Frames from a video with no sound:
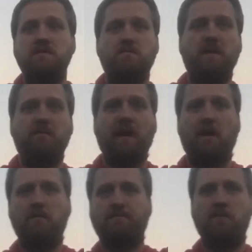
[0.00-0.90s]
It's been
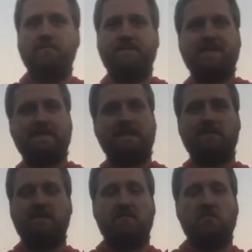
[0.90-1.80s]
about
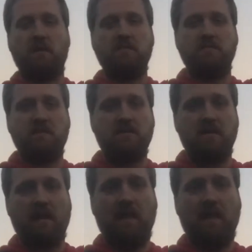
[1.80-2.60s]
6-7 months since I did the